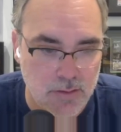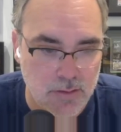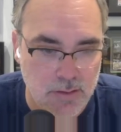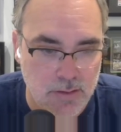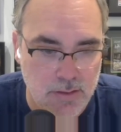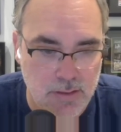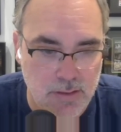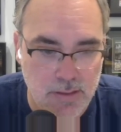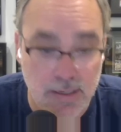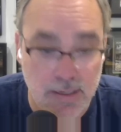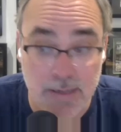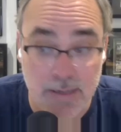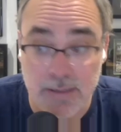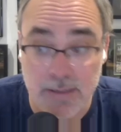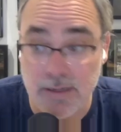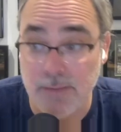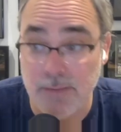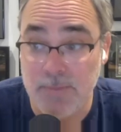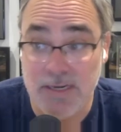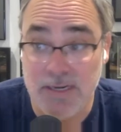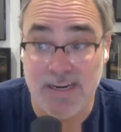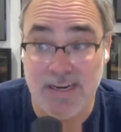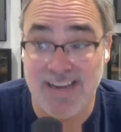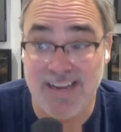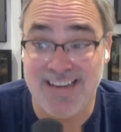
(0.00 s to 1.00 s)
he and i
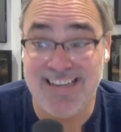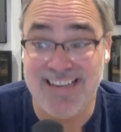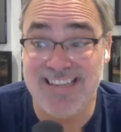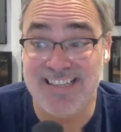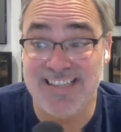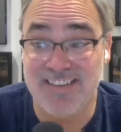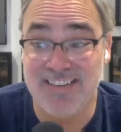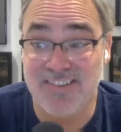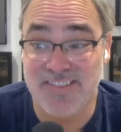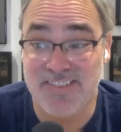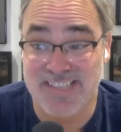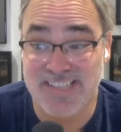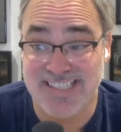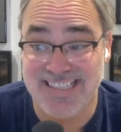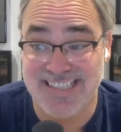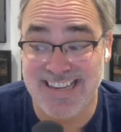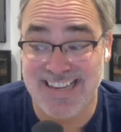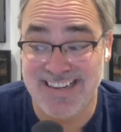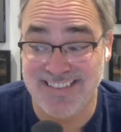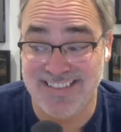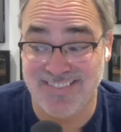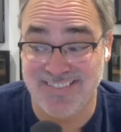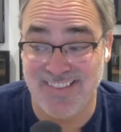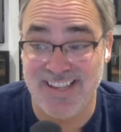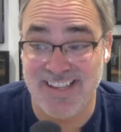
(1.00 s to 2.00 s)
mean and he did all the
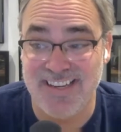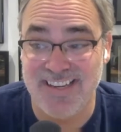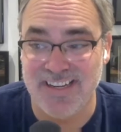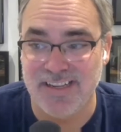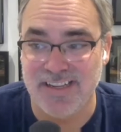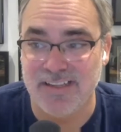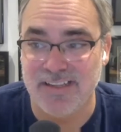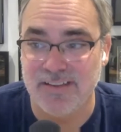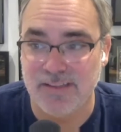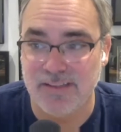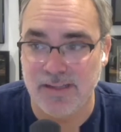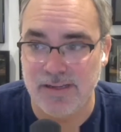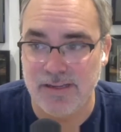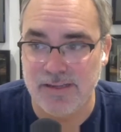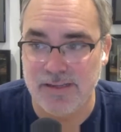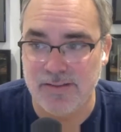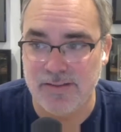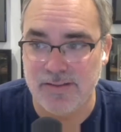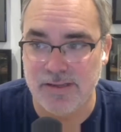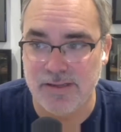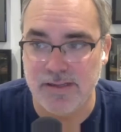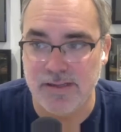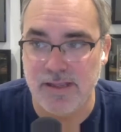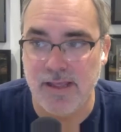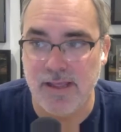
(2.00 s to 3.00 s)
static lighting like
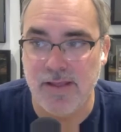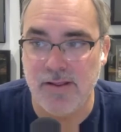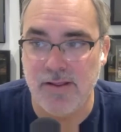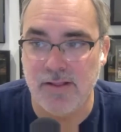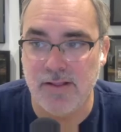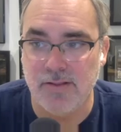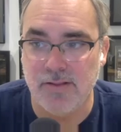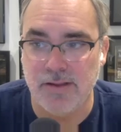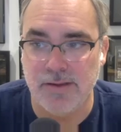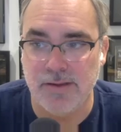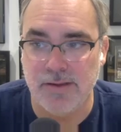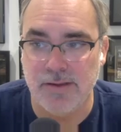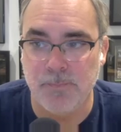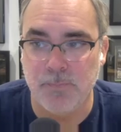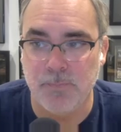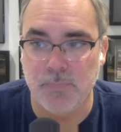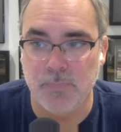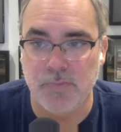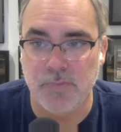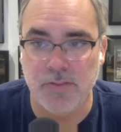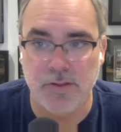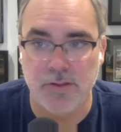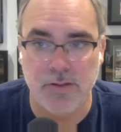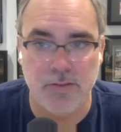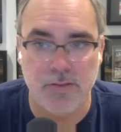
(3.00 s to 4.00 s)
like it, eh, like
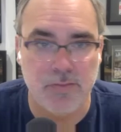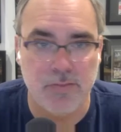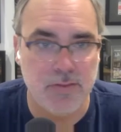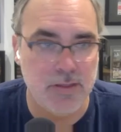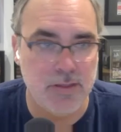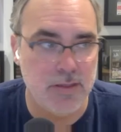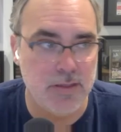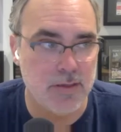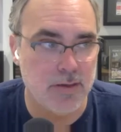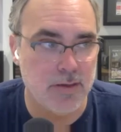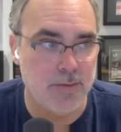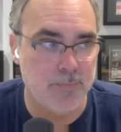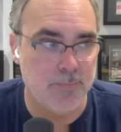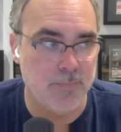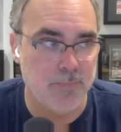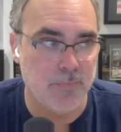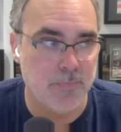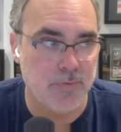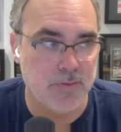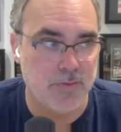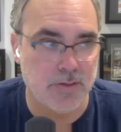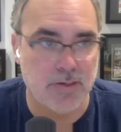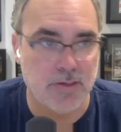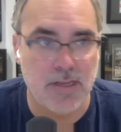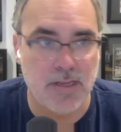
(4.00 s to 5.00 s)
the the um
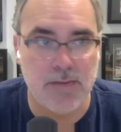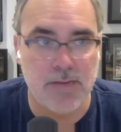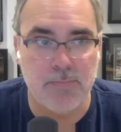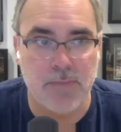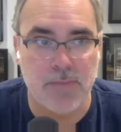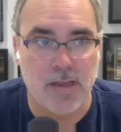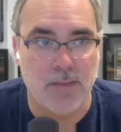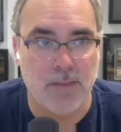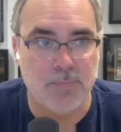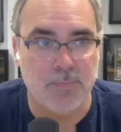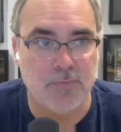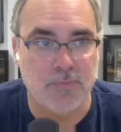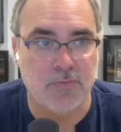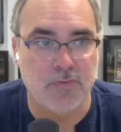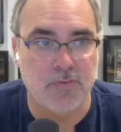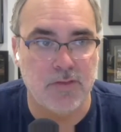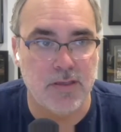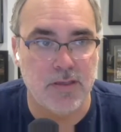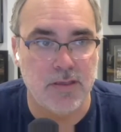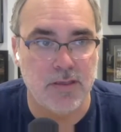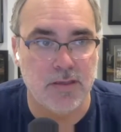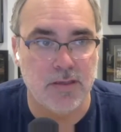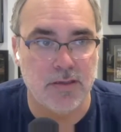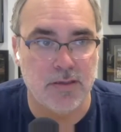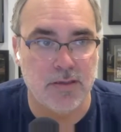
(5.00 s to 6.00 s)
the light maps
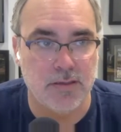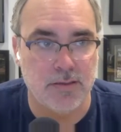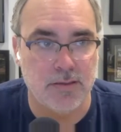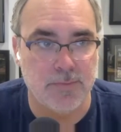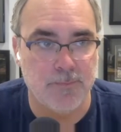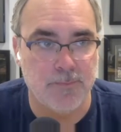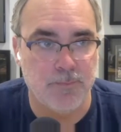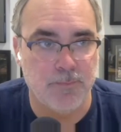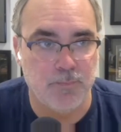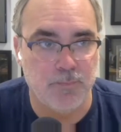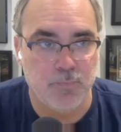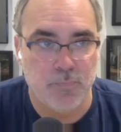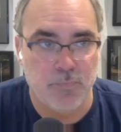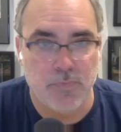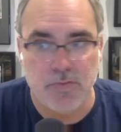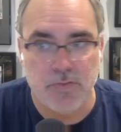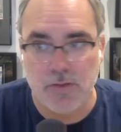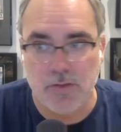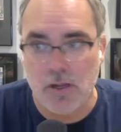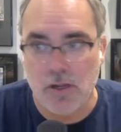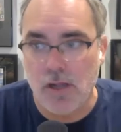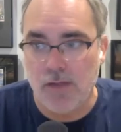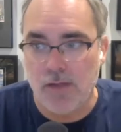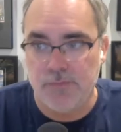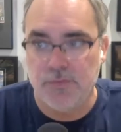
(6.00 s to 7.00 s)
the uh
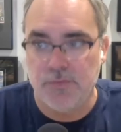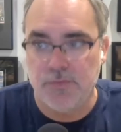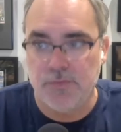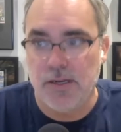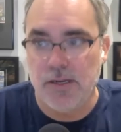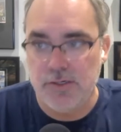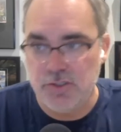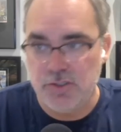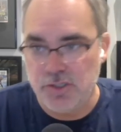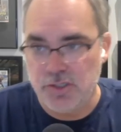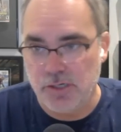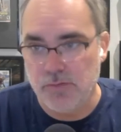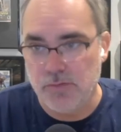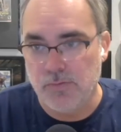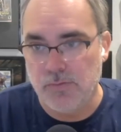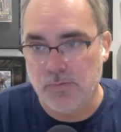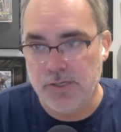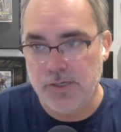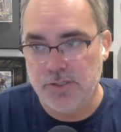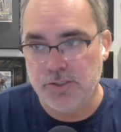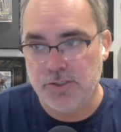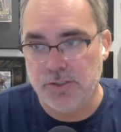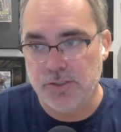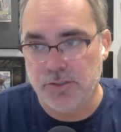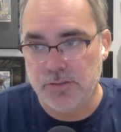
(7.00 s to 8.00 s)
the offline
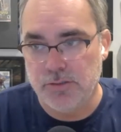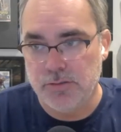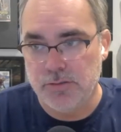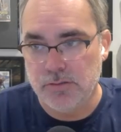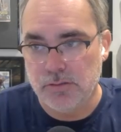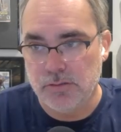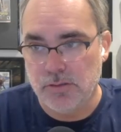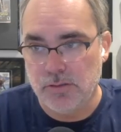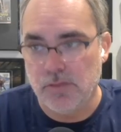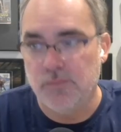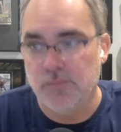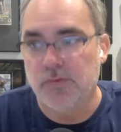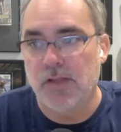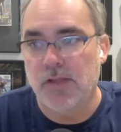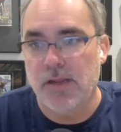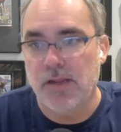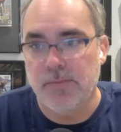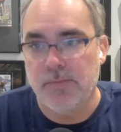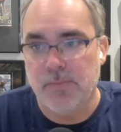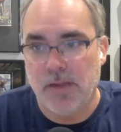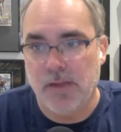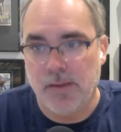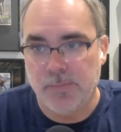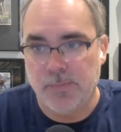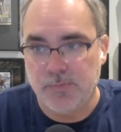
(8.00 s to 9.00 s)
generation of
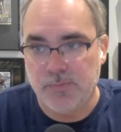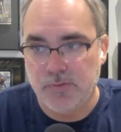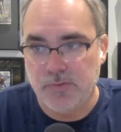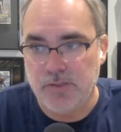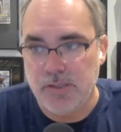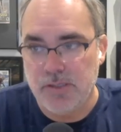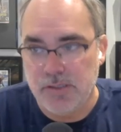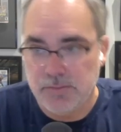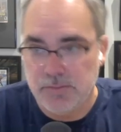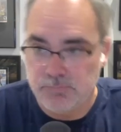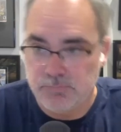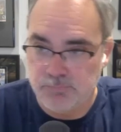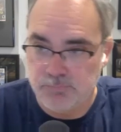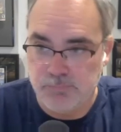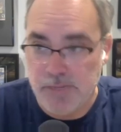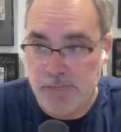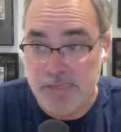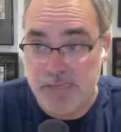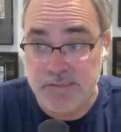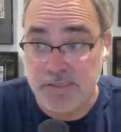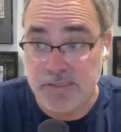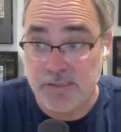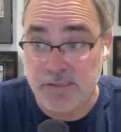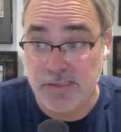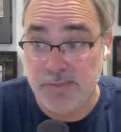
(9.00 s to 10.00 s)
light maps he
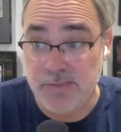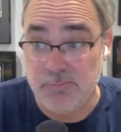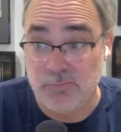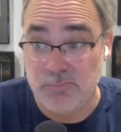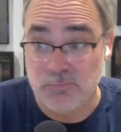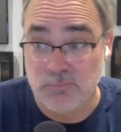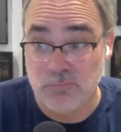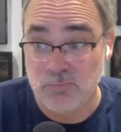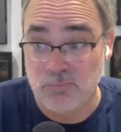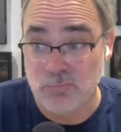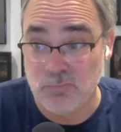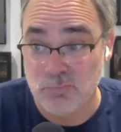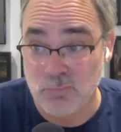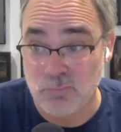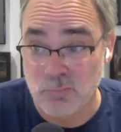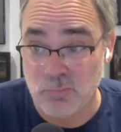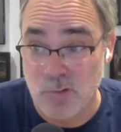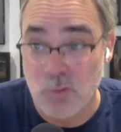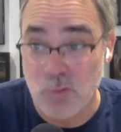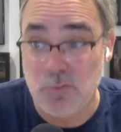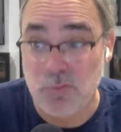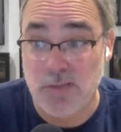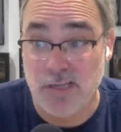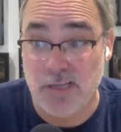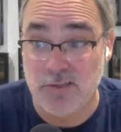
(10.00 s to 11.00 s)
basically
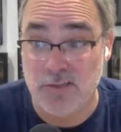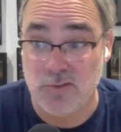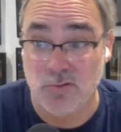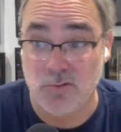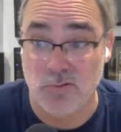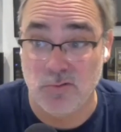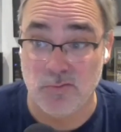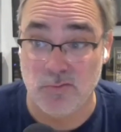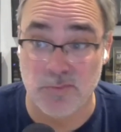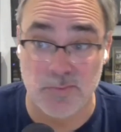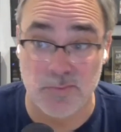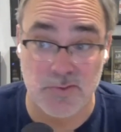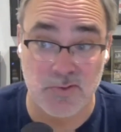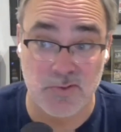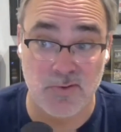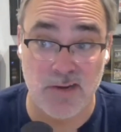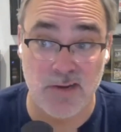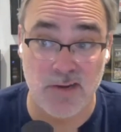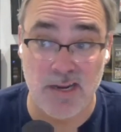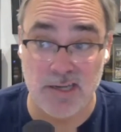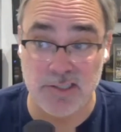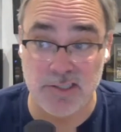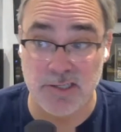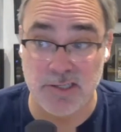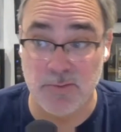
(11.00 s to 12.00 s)
wrote that tool from
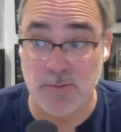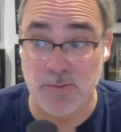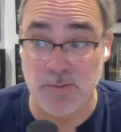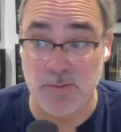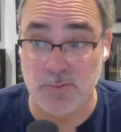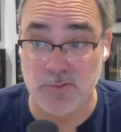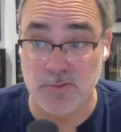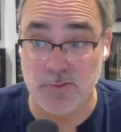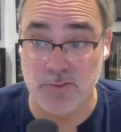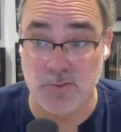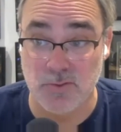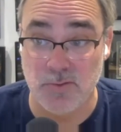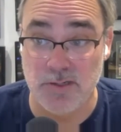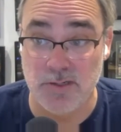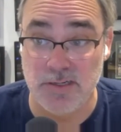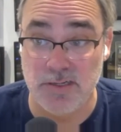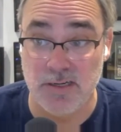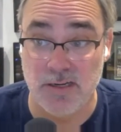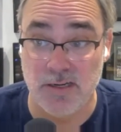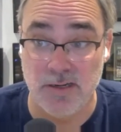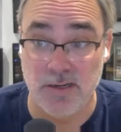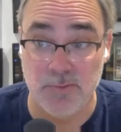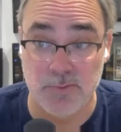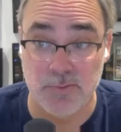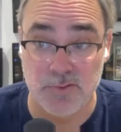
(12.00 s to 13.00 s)
scratch i remember zoid and
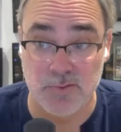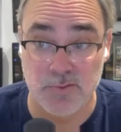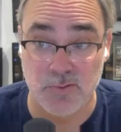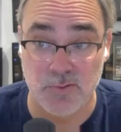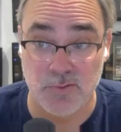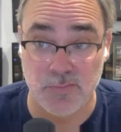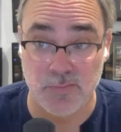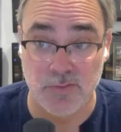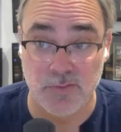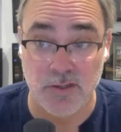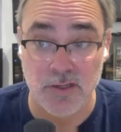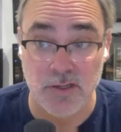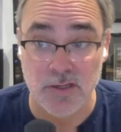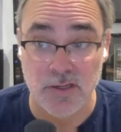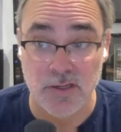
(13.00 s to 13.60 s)
i were sort of